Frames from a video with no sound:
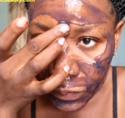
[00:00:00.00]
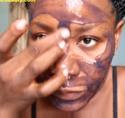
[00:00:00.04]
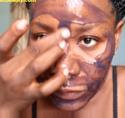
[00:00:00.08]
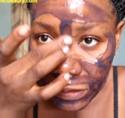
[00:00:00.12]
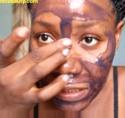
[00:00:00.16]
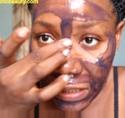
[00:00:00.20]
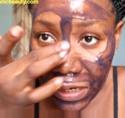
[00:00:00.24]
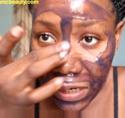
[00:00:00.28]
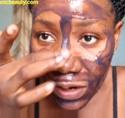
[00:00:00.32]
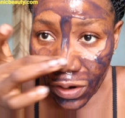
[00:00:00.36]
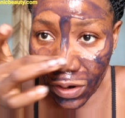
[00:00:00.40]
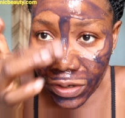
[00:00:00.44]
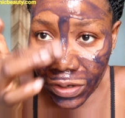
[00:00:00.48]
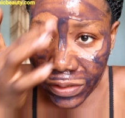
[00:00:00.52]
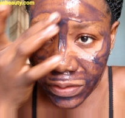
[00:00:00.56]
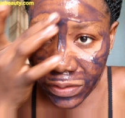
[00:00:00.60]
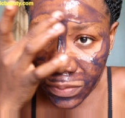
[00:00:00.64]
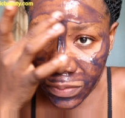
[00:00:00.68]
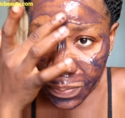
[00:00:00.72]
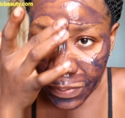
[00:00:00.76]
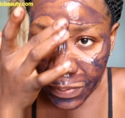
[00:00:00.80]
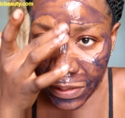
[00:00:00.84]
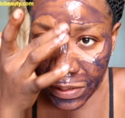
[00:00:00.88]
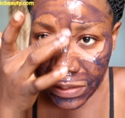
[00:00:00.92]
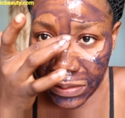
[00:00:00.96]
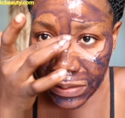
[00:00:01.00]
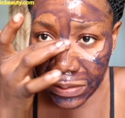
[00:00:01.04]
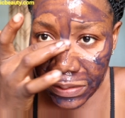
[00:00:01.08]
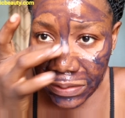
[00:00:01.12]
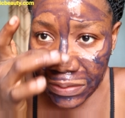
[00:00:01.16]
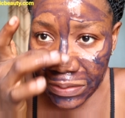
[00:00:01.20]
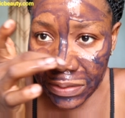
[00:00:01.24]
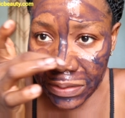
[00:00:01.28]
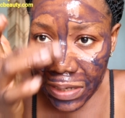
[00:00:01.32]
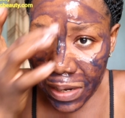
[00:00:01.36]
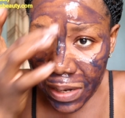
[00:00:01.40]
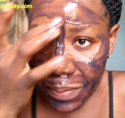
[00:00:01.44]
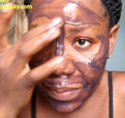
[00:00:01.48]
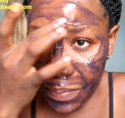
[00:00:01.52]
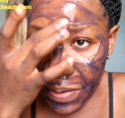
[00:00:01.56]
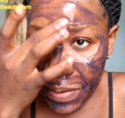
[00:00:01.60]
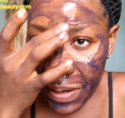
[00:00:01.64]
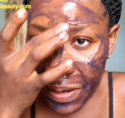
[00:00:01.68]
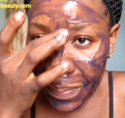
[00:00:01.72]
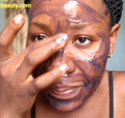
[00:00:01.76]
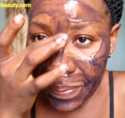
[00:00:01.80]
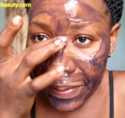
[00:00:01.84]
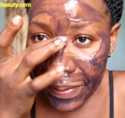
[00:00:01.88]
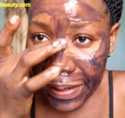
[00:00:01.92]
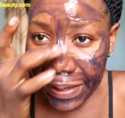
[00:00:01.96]
Yeah, all those places I'm
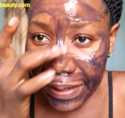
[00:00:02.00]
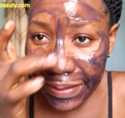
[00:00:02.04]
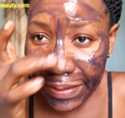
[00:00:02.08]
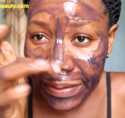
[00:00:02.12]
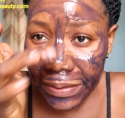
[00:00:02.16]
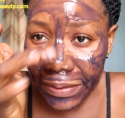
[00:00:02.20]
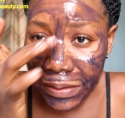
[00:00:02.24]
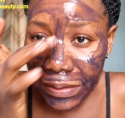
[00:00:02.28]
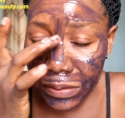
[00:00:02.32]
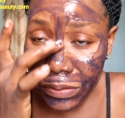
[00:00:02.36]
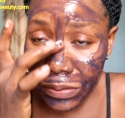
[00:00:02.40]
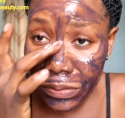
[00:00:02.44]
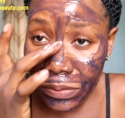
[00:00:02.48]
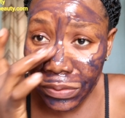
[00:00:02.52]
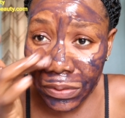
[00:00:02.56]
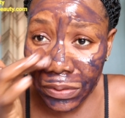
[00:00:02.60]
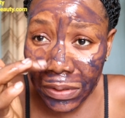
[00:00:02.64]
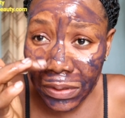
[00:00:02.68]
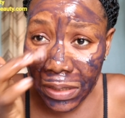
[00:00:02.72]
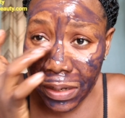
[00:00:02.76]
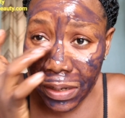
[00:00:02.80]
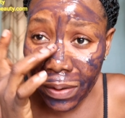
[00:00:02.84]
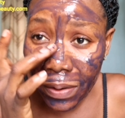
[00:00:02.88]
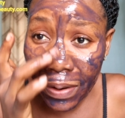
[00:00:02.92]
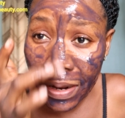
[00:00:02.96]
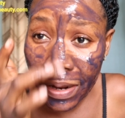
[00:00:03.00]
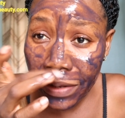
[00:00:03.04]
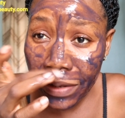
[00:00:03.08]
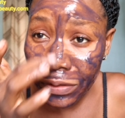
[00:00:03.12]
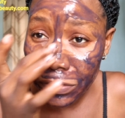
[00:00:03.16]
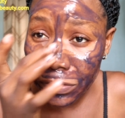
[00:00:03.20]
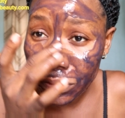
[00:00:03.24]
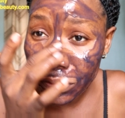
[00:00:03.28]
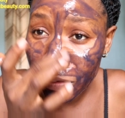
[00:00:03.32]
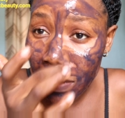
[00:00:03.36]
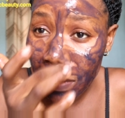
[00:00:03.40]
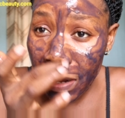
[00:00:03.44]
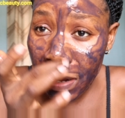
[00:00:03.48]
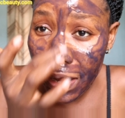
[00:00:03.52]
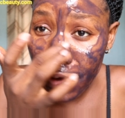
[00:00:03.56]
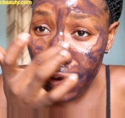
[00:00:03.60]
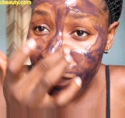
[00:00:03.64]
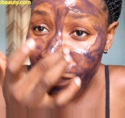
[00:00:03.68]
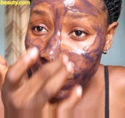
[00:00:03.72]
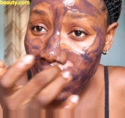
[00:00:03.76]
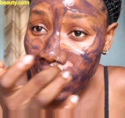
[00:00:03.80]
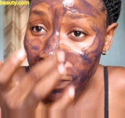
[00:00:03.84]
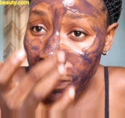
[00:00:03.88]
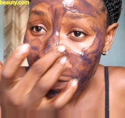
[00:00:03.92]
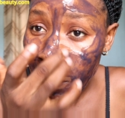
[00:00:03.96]
applying this to now. I used to
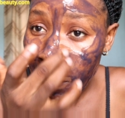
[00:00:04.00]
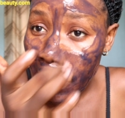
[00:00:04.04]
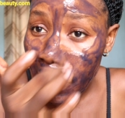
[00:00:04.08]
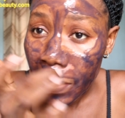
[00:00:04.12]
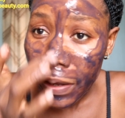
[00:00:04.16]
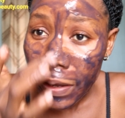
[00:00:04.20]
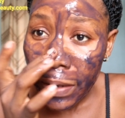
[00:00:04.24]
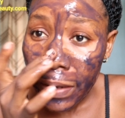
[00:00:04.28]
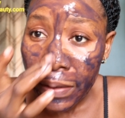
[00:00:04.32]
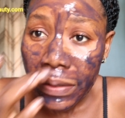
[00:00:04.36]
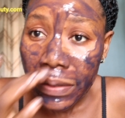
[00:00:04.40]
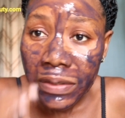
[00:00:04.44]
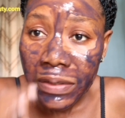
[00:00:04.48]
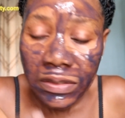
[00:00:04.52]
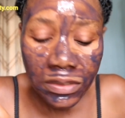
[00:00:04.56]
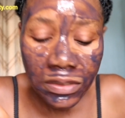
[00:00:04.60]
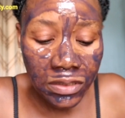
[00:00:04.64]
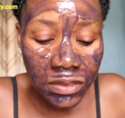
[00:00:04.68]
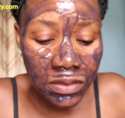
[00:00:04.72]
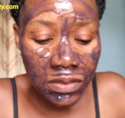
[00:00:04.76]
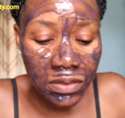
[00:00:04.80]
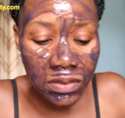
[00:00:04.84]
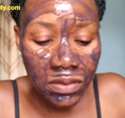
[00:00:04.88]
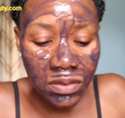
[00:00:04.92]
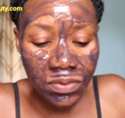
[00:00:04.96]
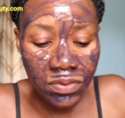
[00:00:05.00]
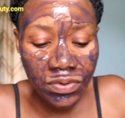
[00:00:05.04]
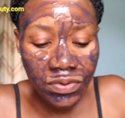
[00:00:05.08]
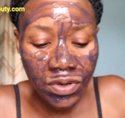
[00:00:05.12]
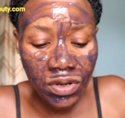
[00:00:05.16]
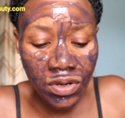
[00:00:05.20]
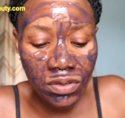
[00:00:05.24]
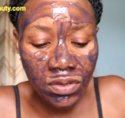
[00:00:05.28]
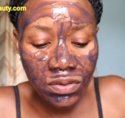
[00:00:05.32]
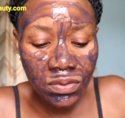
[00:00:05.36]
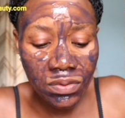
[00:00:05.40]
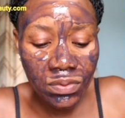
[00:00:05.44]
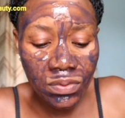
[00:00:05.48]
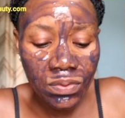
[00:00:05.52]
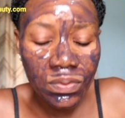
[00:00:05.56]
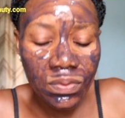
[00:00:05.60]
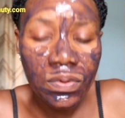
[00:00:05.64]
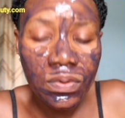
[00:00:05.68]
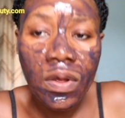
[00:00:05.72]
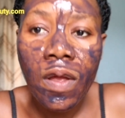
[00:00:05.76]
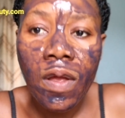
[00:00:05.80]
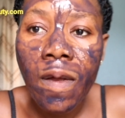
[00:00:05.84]
have serious